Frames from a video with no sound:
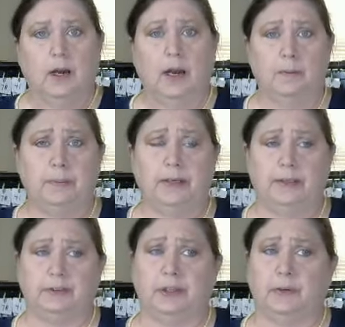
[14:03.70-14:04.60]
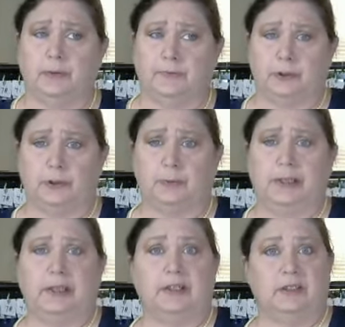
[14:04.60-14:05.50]
I plan to go to First
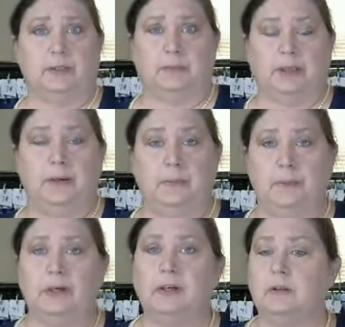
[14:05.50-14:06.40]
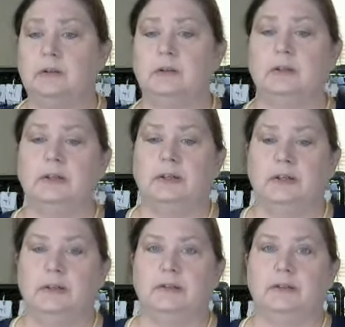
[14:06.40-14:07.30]
Monday in September.
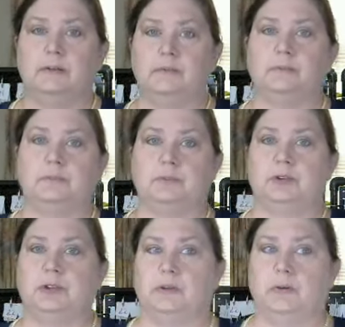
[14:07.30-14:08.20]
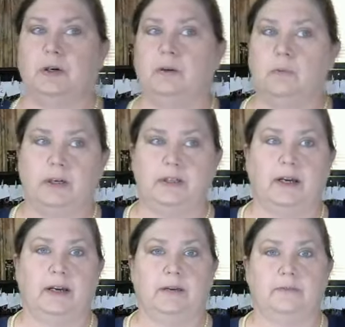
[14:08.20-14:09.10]
So I wanted to
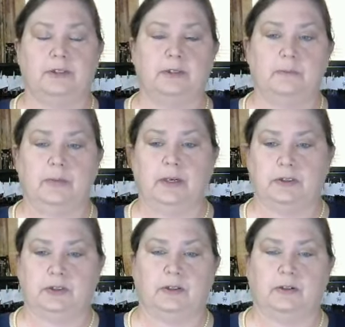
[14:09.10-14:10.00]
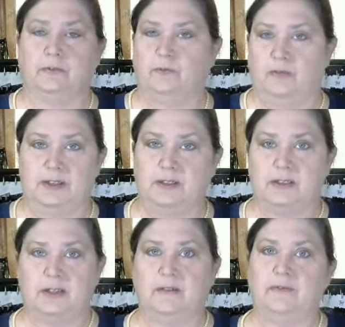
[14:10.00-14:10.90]
have some extra fun
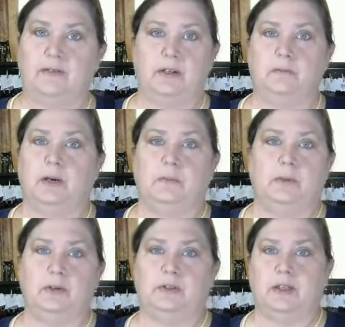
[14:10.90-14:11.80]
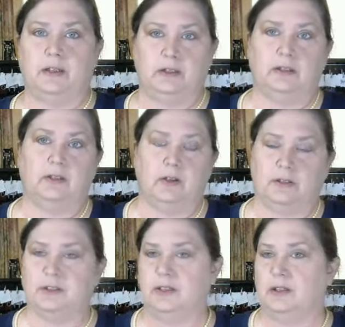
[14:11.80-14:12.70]
stuff in my booth that didn't
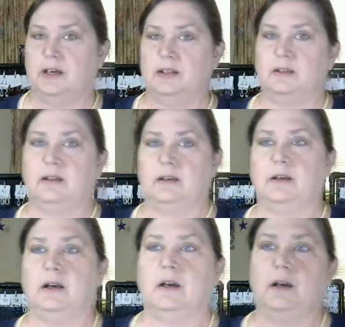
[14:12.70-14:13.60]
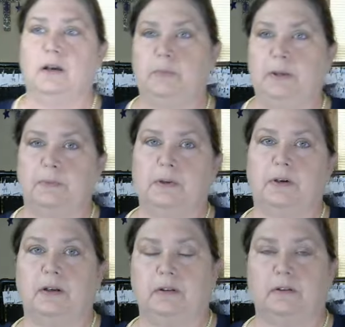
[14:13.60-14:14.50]
cost a lot, that people
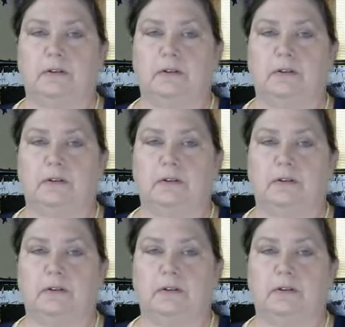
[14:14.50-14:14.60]
can